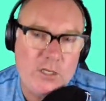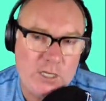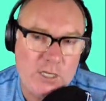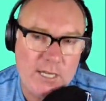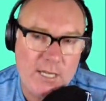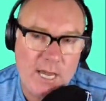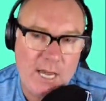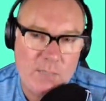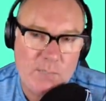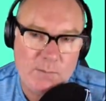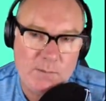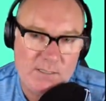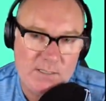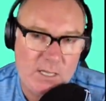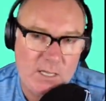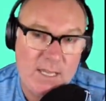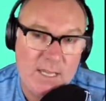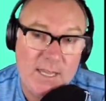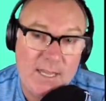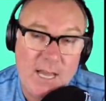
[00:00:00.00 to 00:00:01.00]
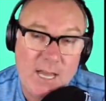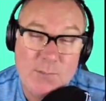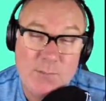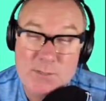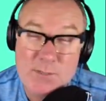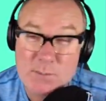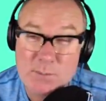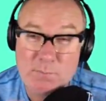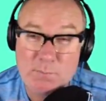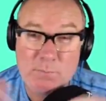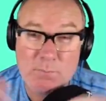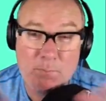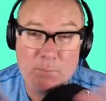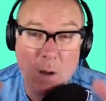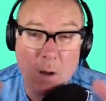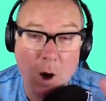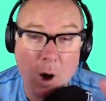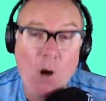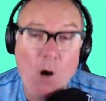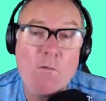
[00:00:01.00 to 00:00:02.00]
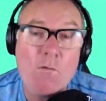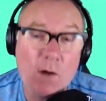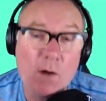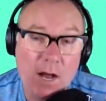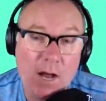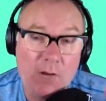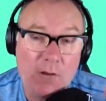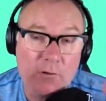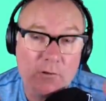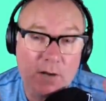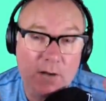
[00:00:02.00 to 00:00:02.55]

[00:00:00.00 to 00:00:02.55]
engagements, like engagements over 100,